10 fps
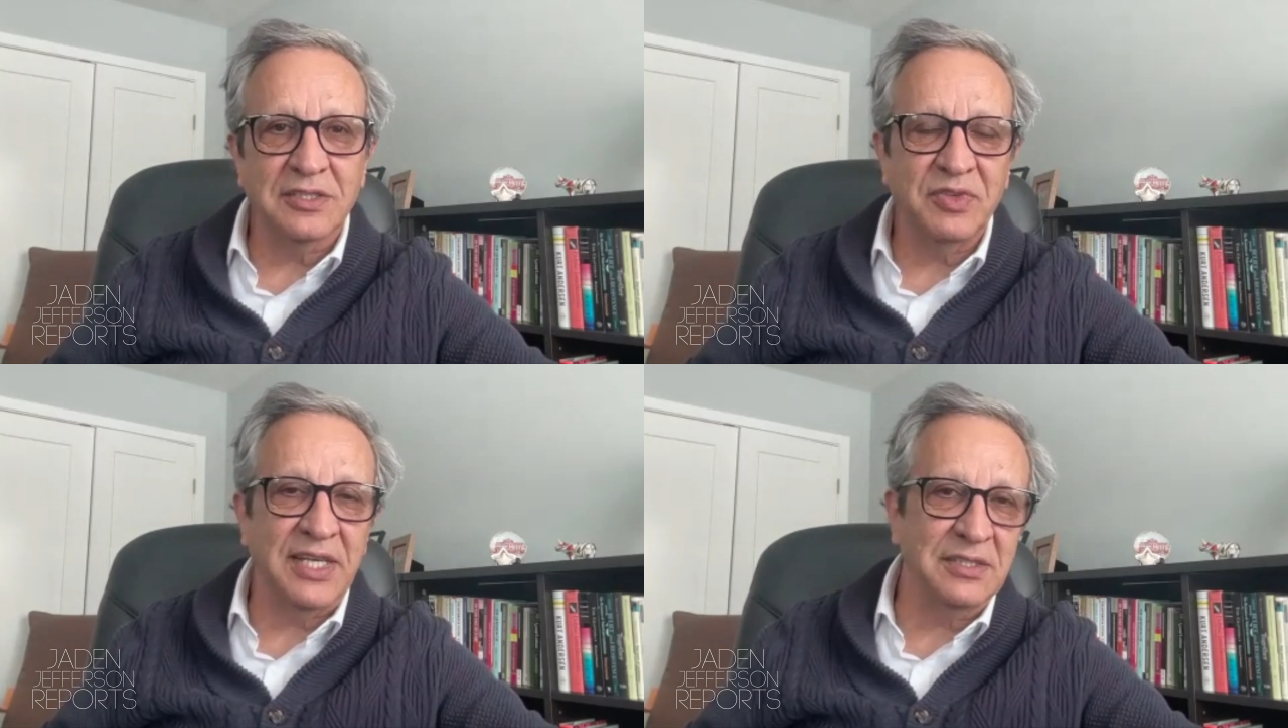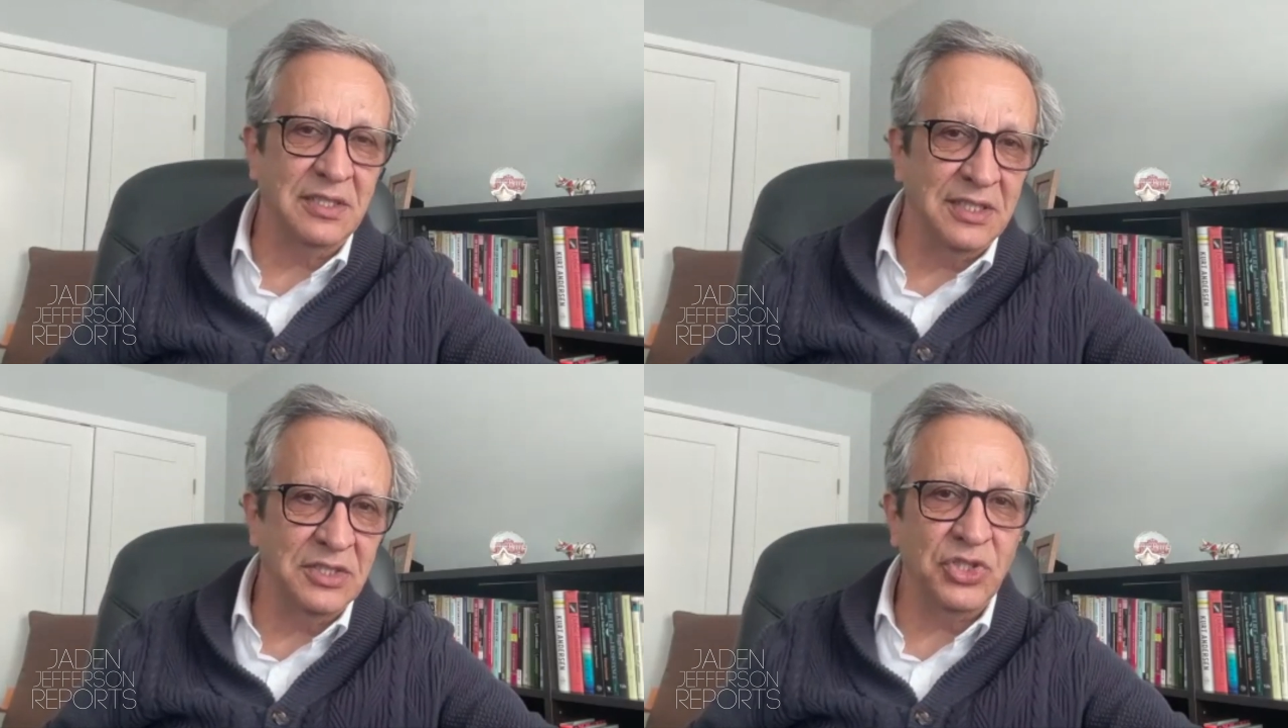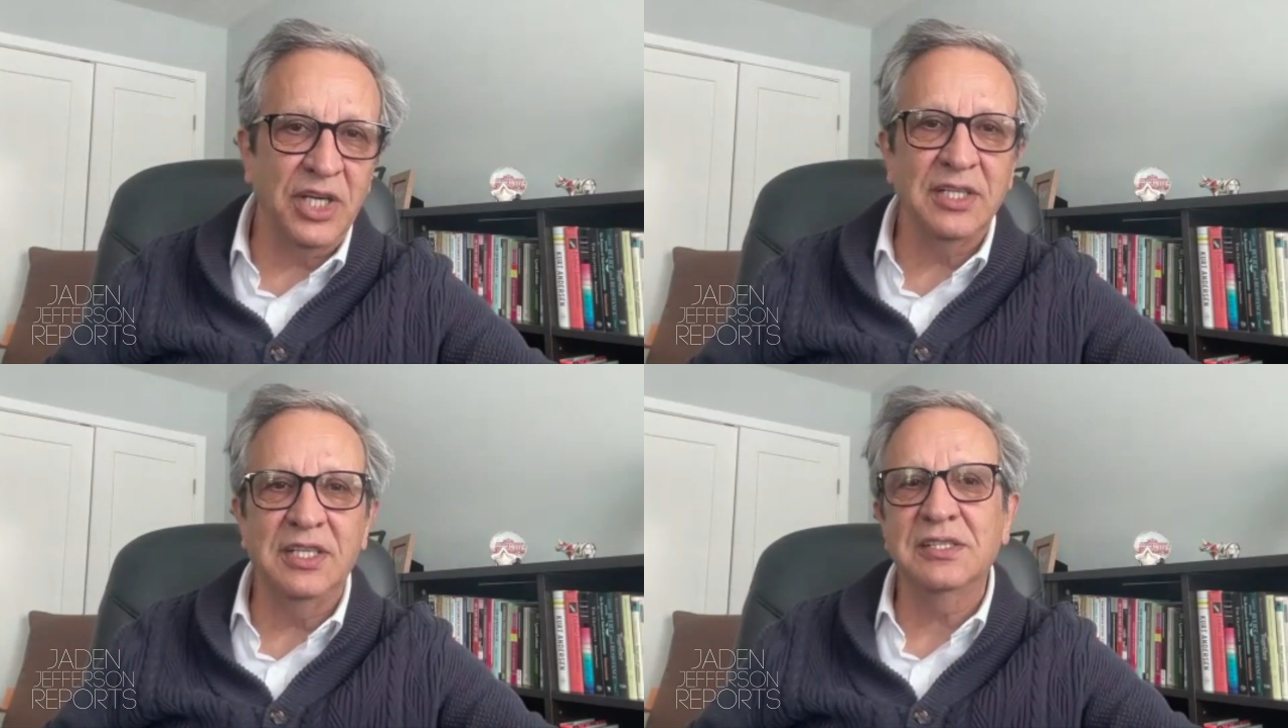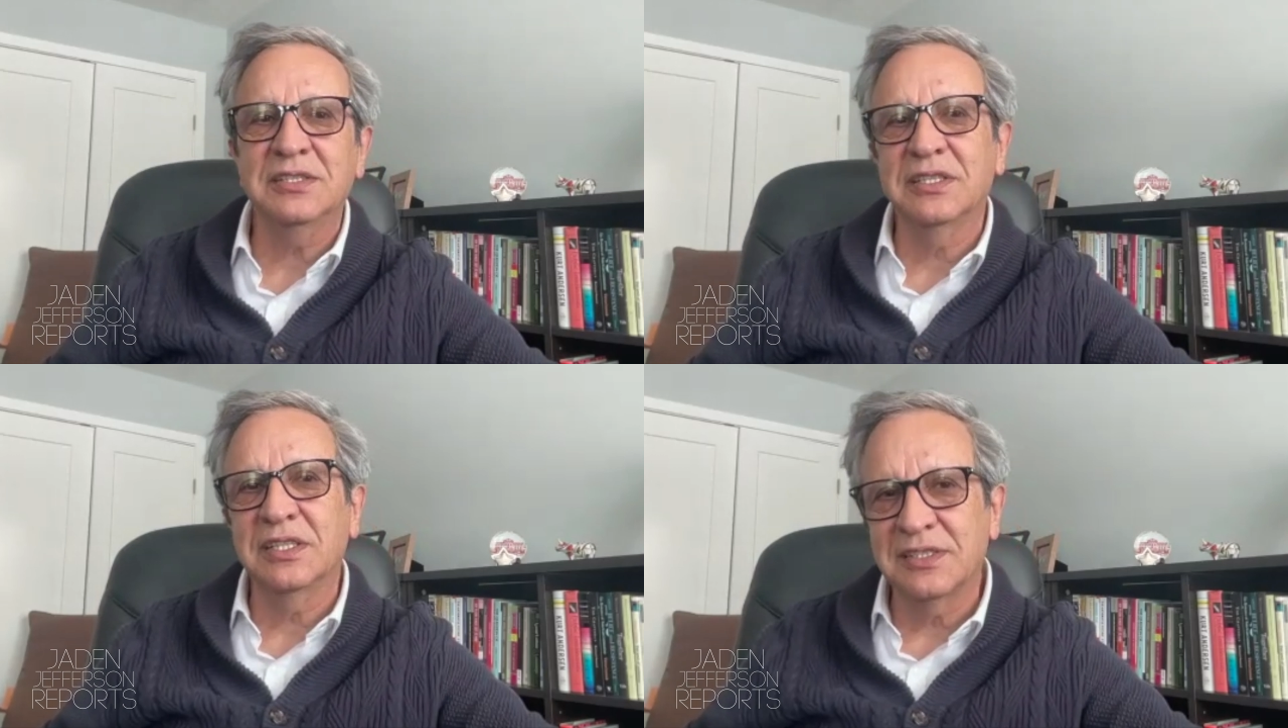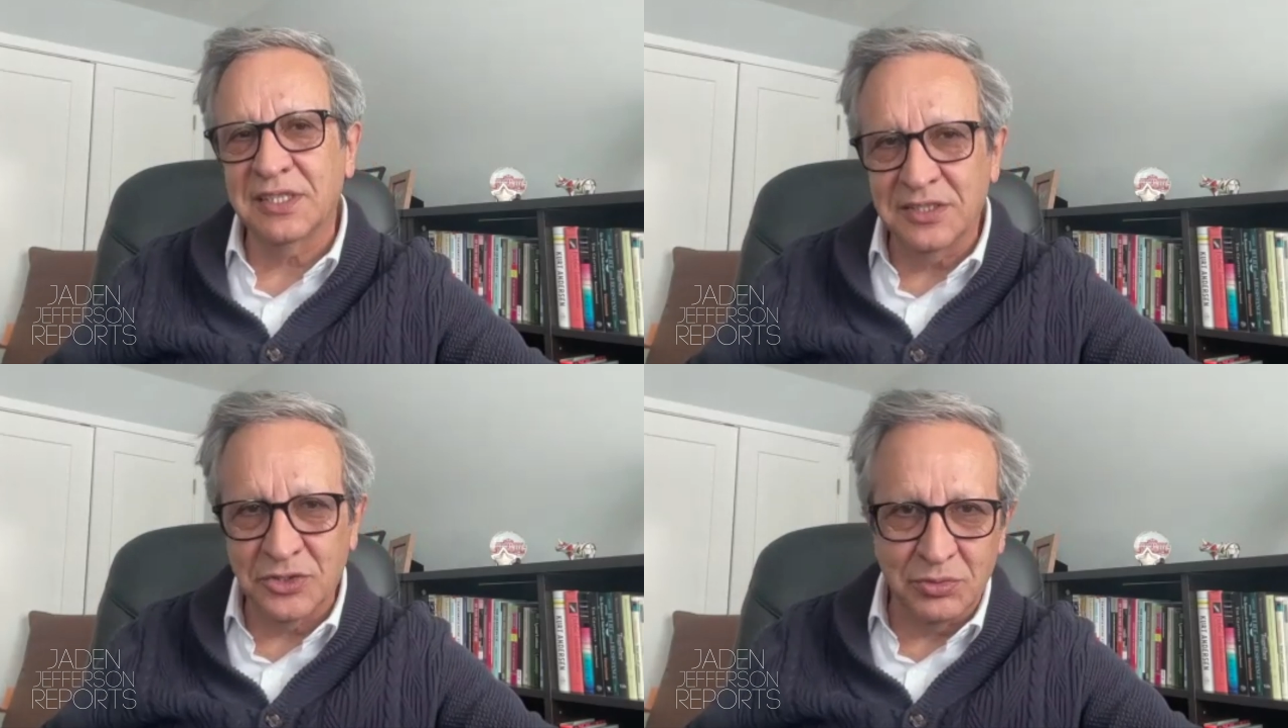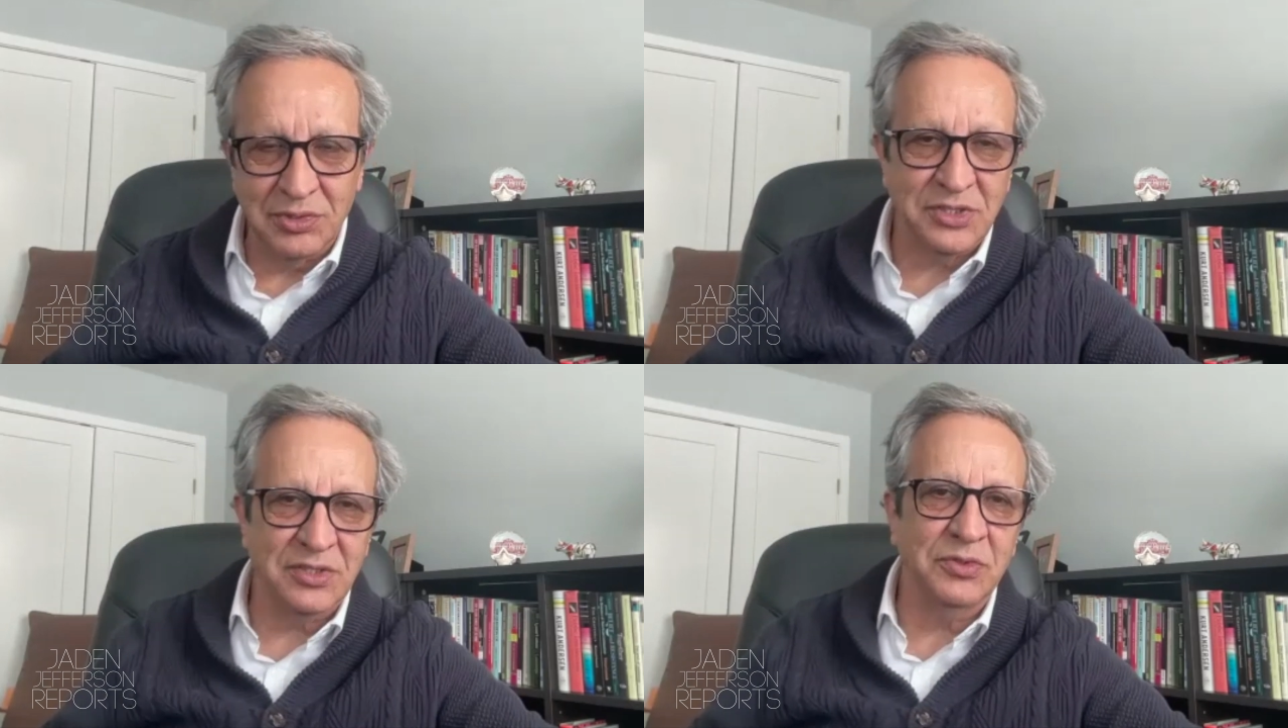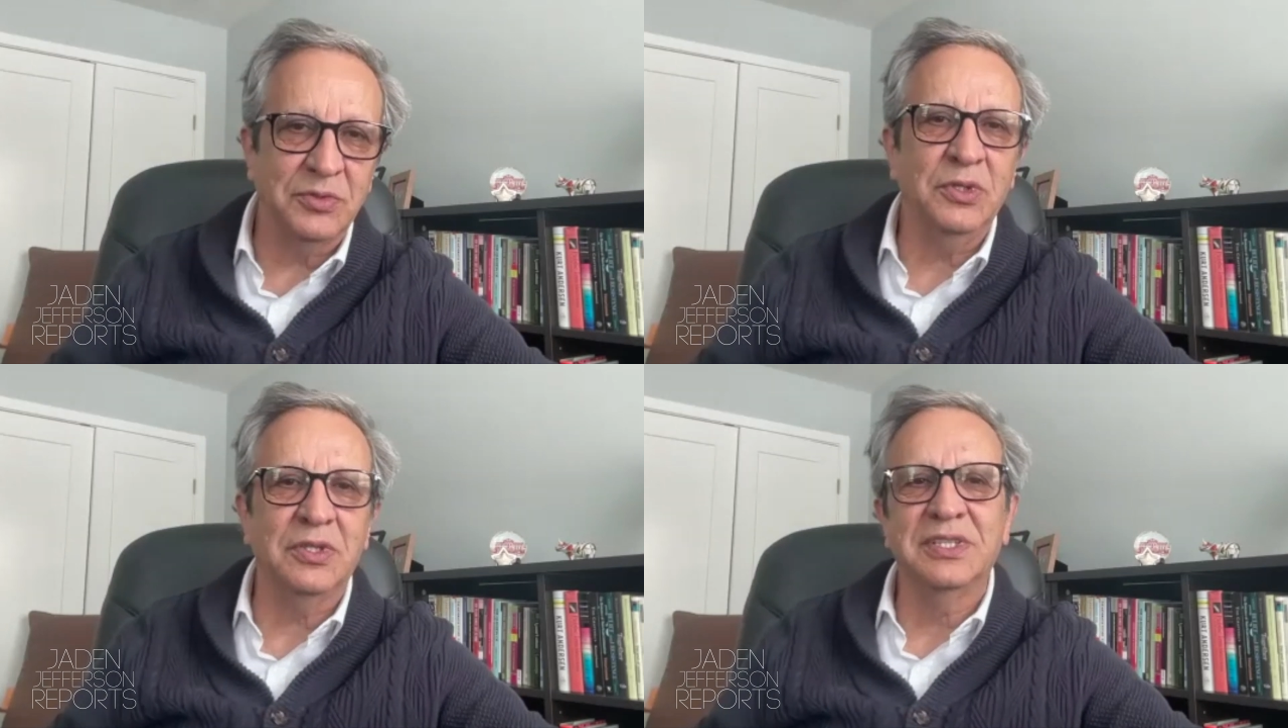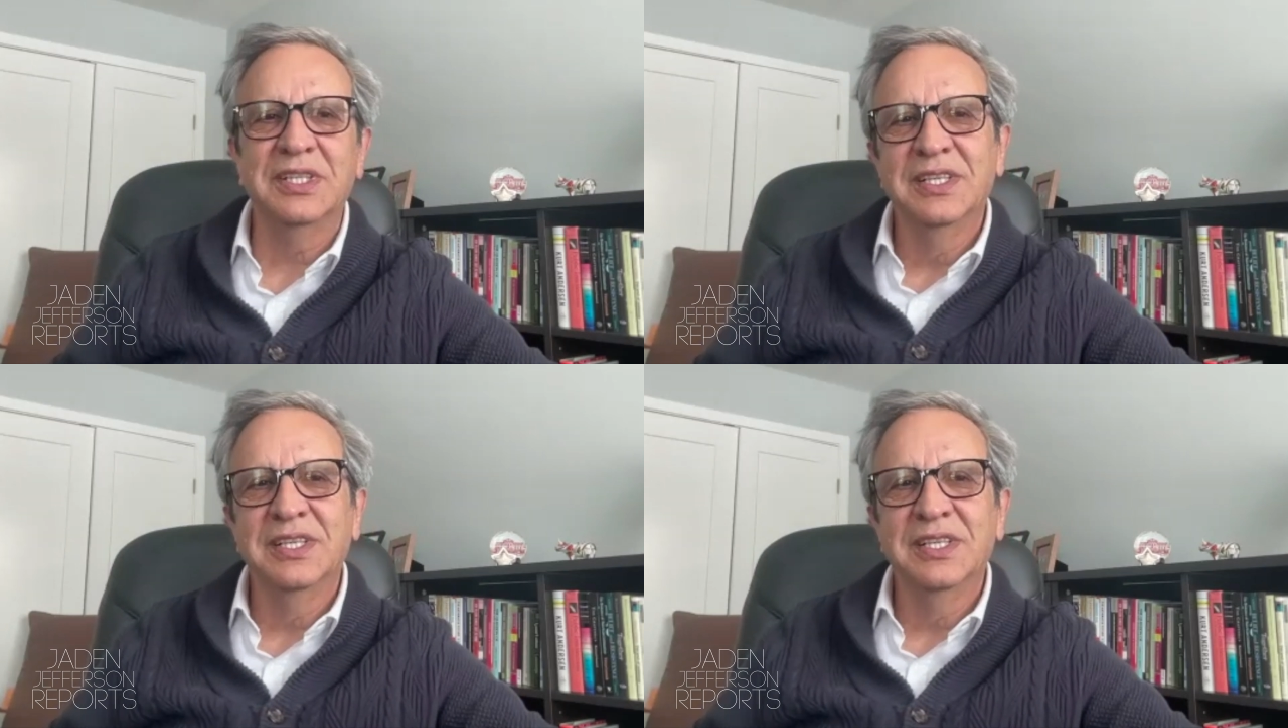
faster than the Chinese, and then send it to the rest of the world,